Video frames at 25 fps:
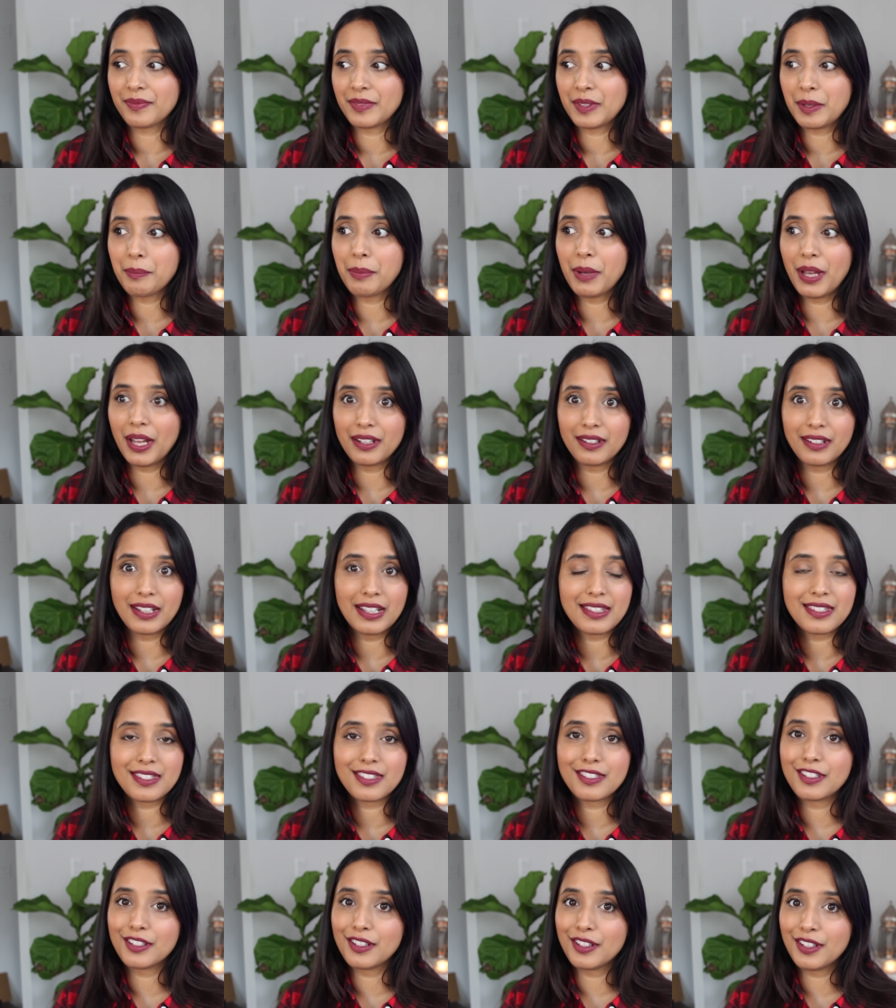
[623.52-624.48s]
But
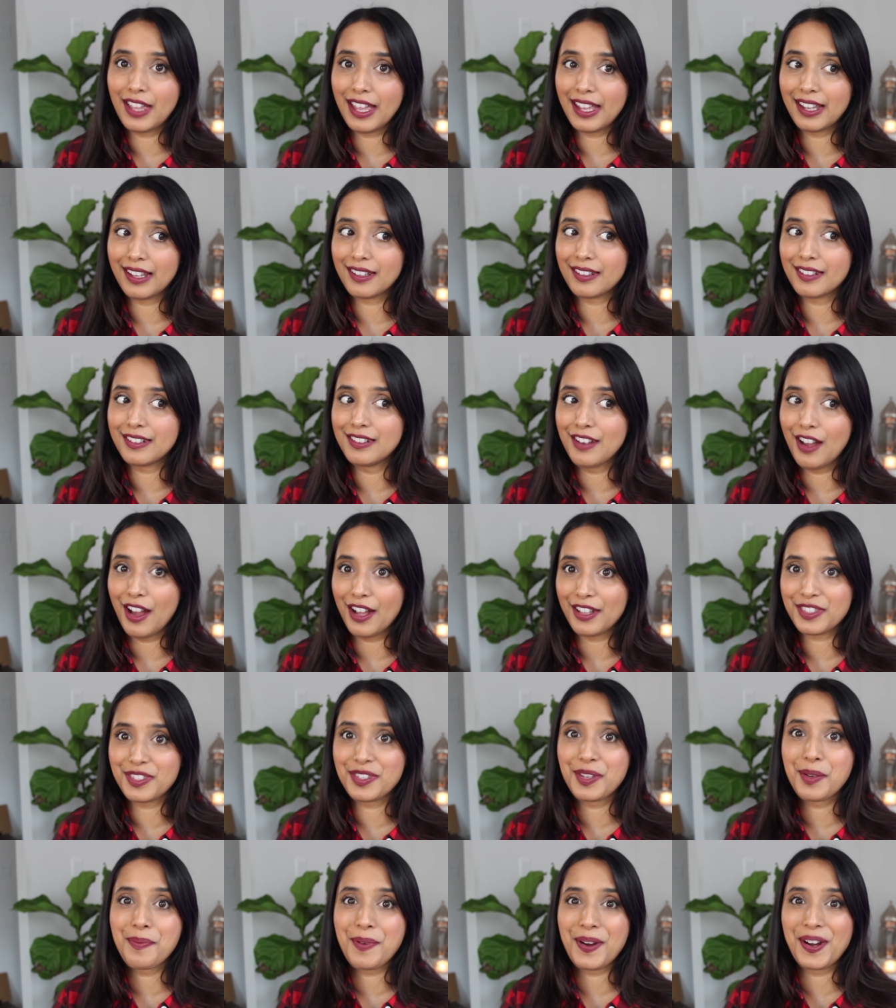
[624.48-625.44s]
it's still like
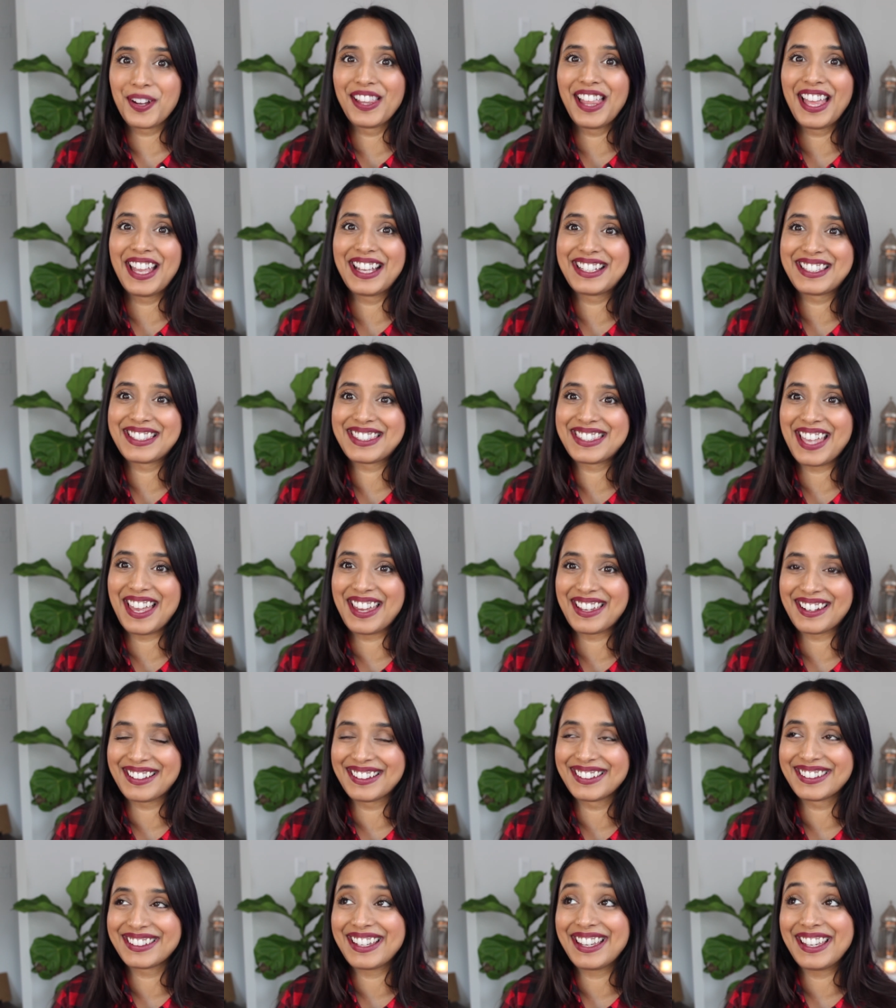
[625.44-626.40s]
not super like
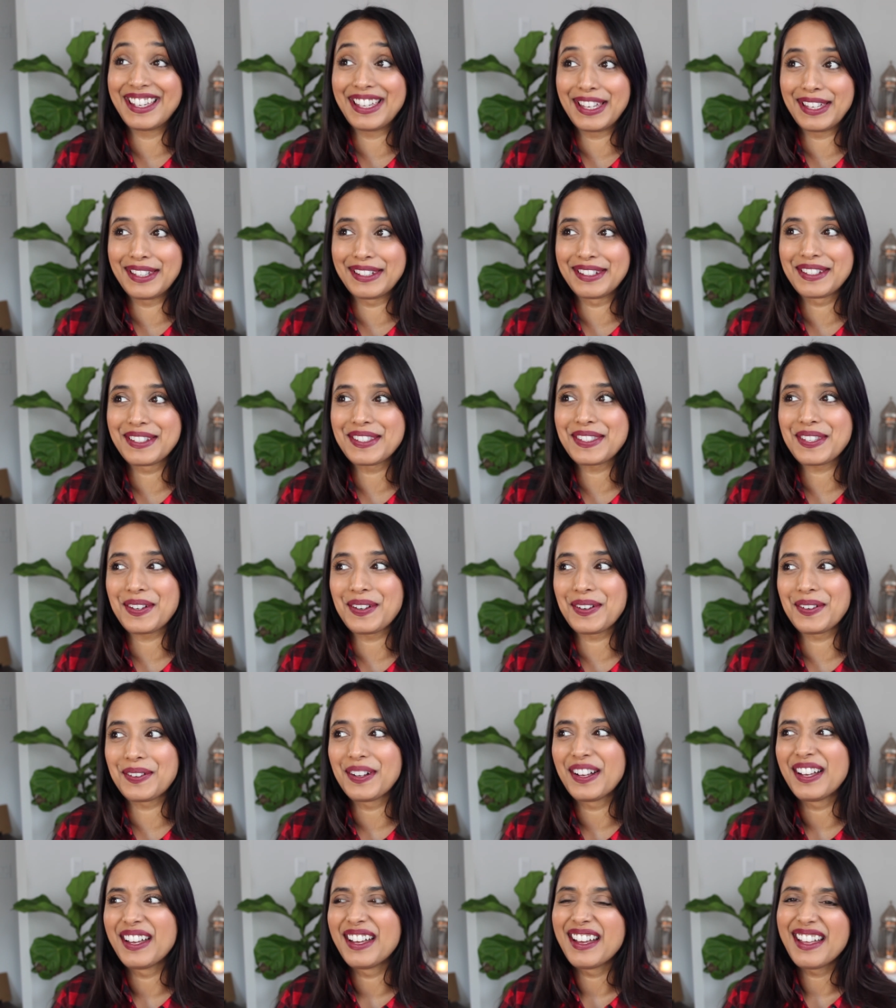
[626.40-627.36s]
settled in.
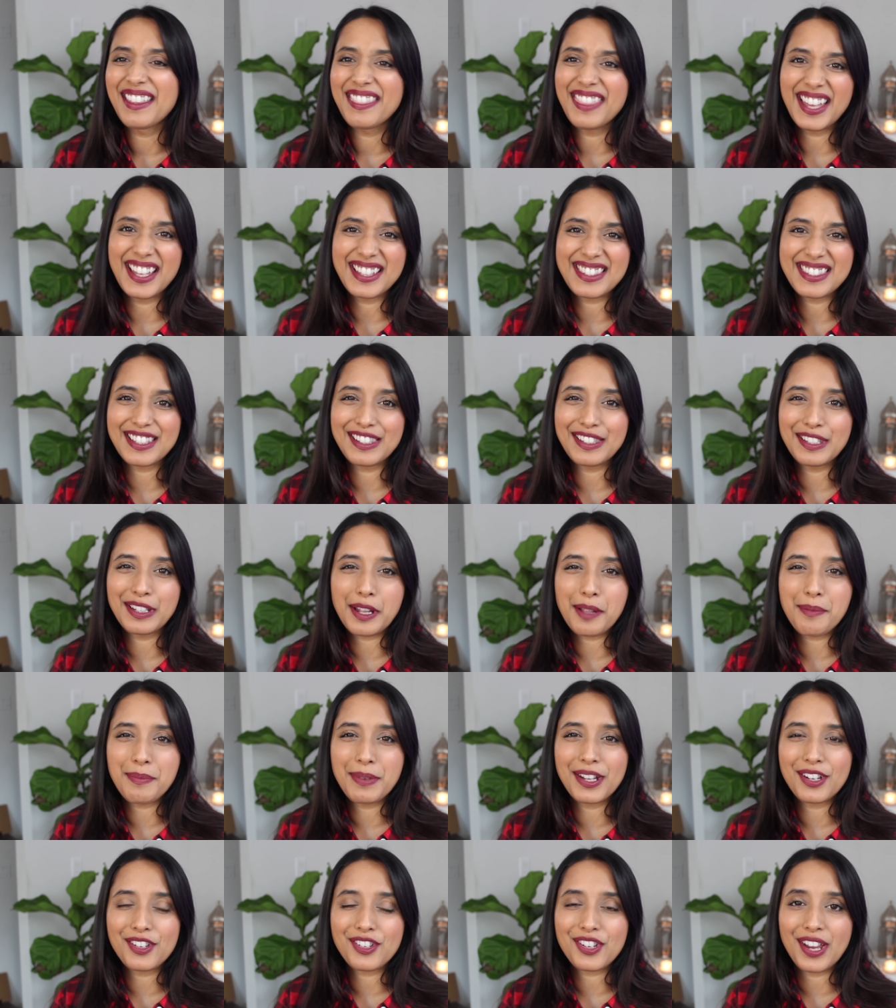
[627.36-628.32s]
So that's a little
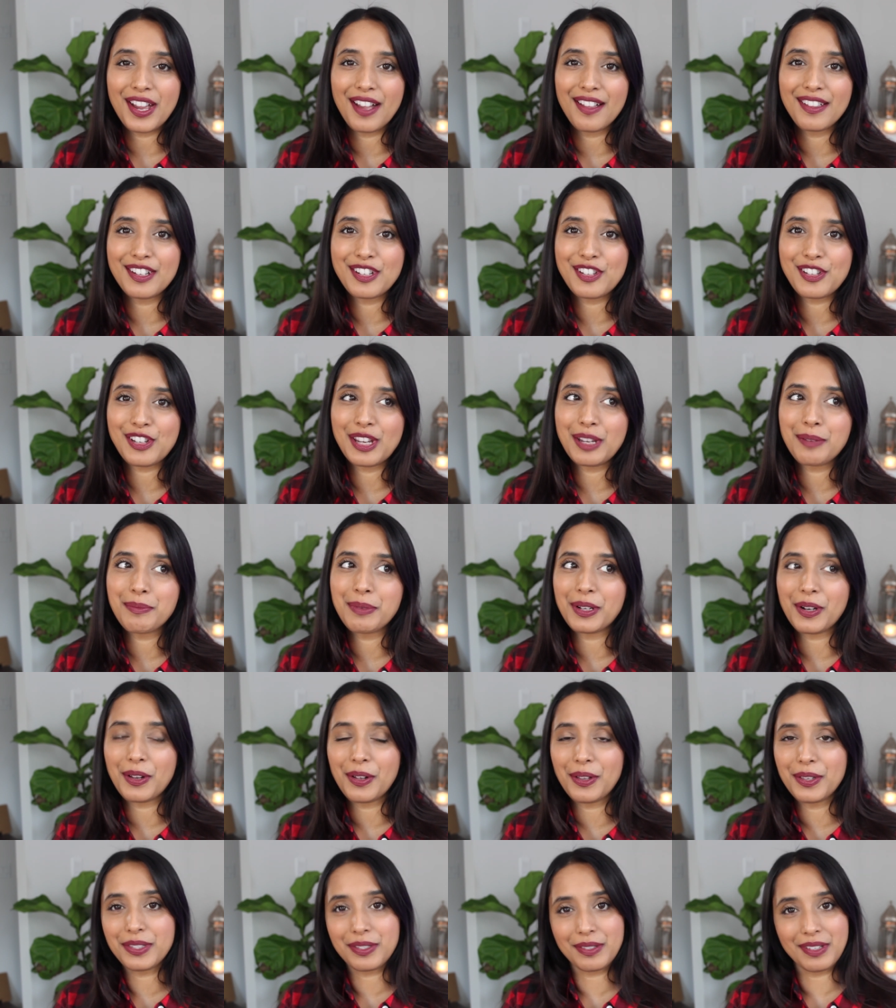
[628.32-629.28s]
bit challenging,
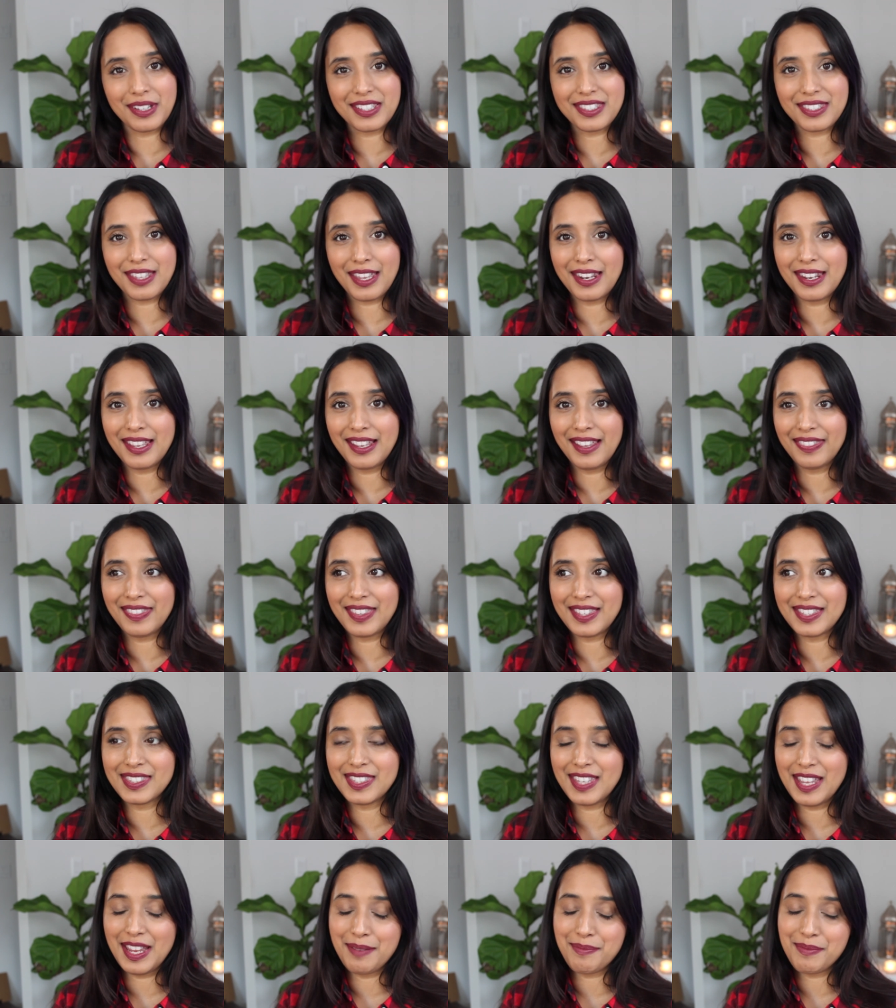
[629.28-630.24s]
but also exciting at the
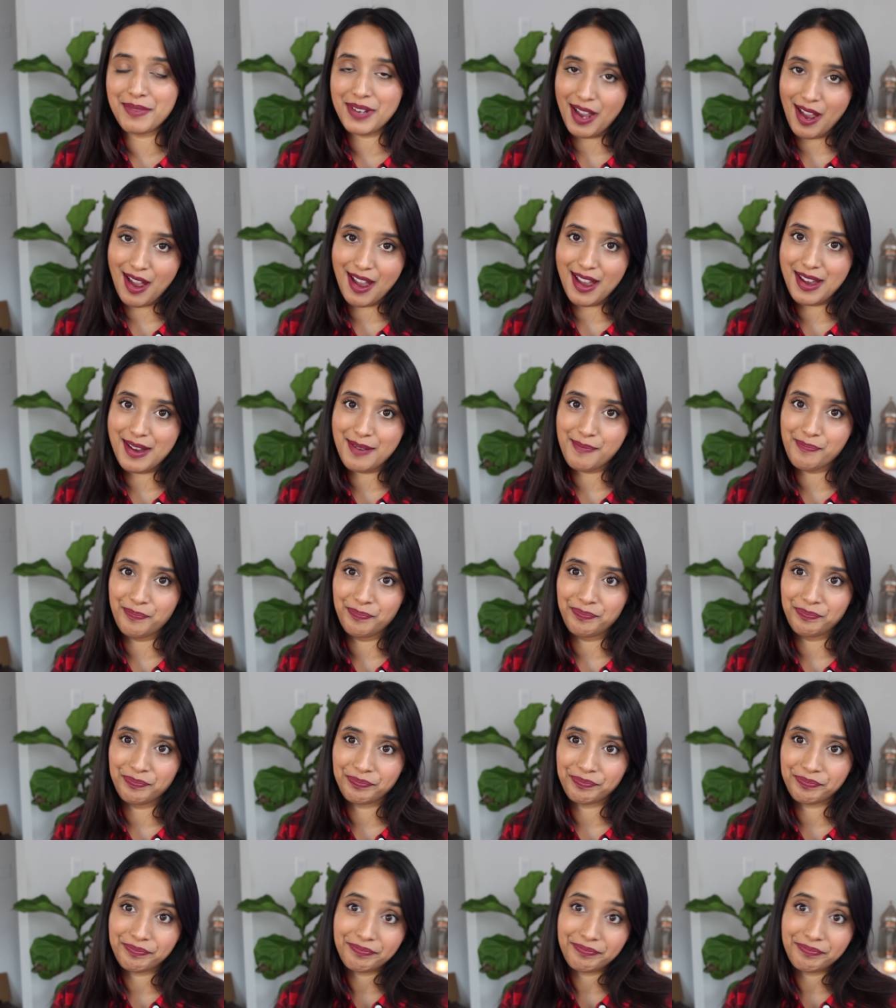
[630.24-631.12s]
same time.